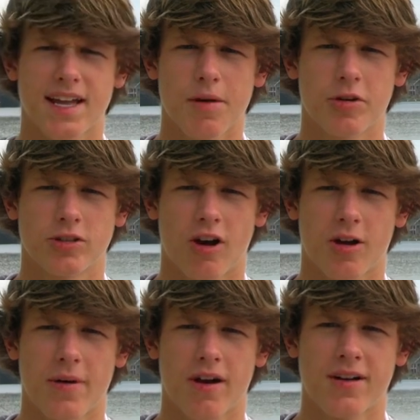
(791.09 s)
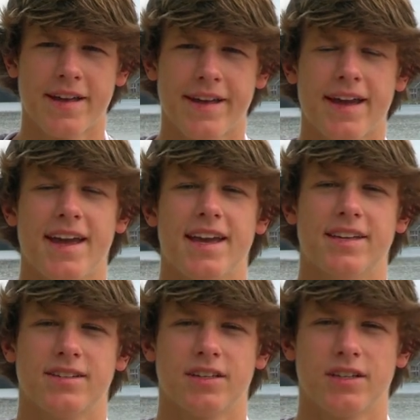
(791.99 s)
thing I'm going to talk about
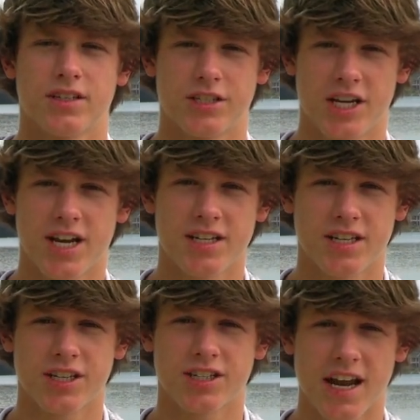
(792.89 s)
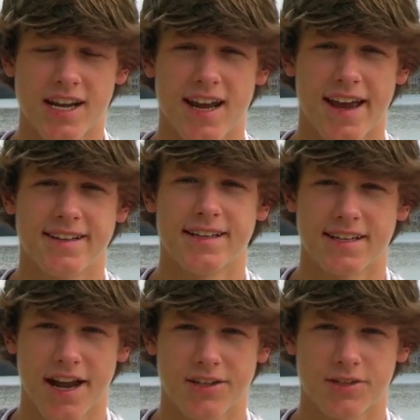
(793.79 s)
is jigs, shaky heads, and
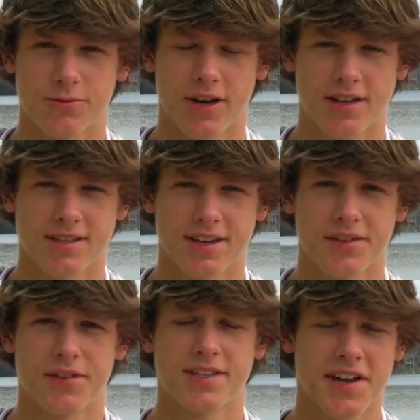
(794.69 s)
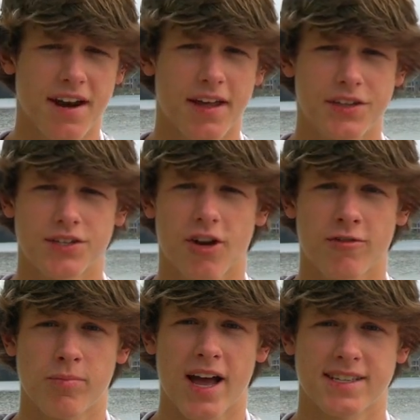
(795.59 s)
Texas rigs. This is kind of like the
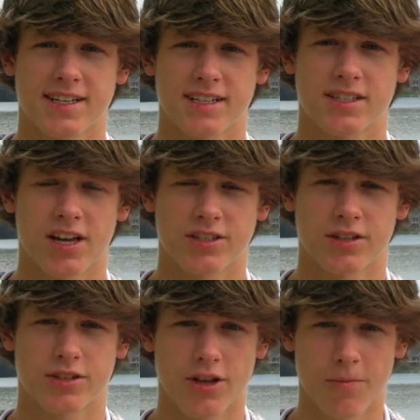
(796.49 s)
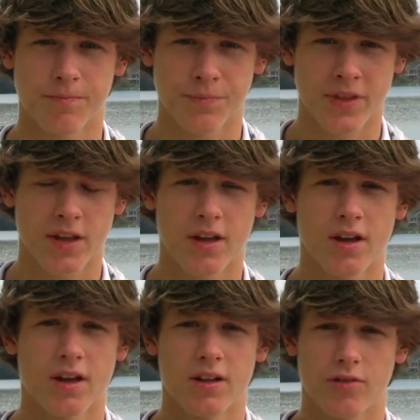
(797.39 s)
soft plastic section. So
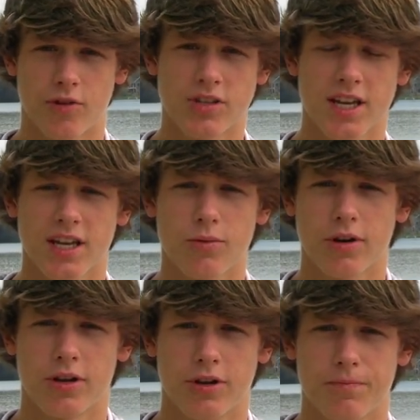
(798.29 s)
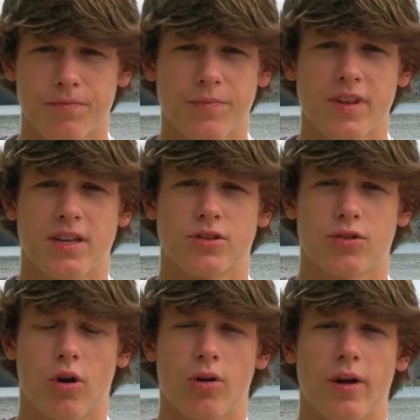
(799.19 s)
first thing you want to do is
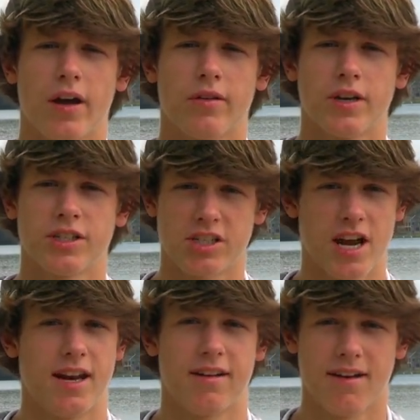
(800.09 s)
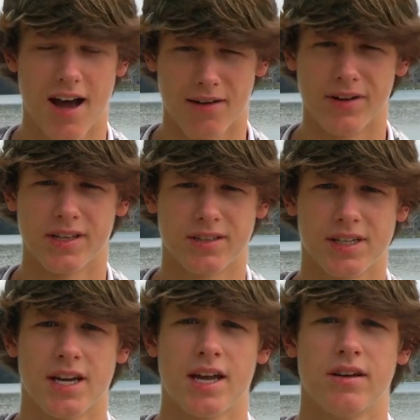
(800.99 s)
throw it around shade,
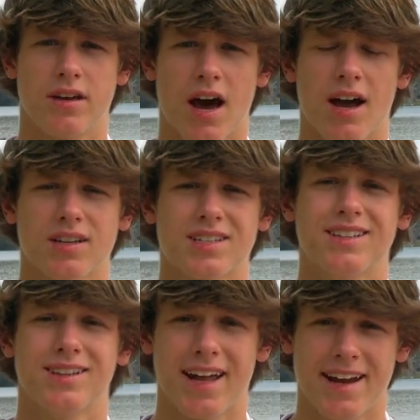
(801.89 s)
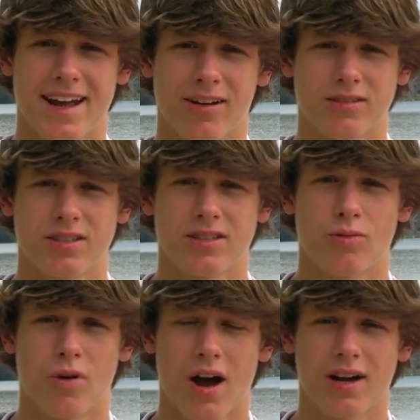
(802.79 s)
obviously. Docks, laydowns,
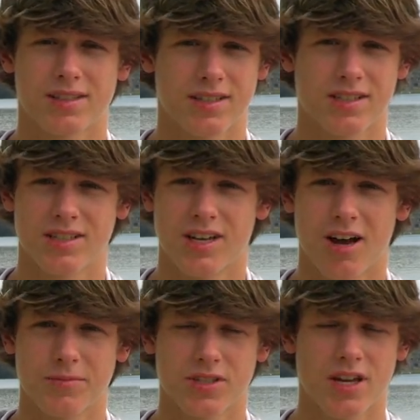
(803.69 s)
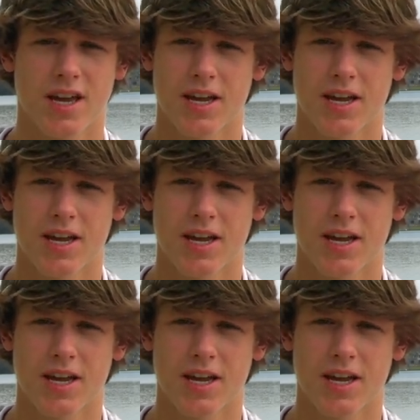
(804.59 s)
rocks, stumps.